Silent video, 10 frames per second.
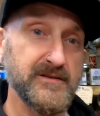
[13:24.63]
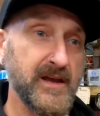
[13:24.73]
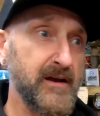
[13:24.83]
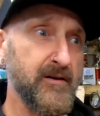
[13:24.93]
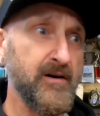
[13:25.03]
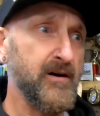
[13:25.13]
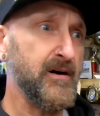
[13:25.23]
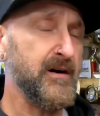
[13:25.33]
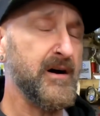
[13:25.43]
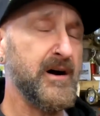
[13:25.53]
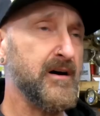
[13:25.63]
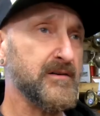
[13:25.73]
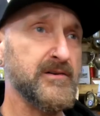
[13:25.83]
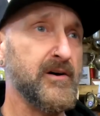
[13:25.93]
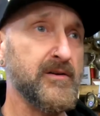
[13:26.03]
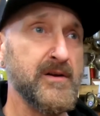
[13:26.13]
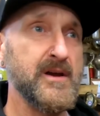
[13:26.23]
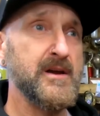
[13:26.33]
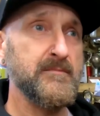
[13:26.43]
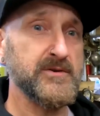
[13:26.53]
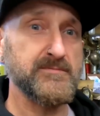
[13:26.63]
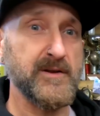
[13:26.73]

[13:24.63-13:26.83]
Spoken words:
There are, oh God, must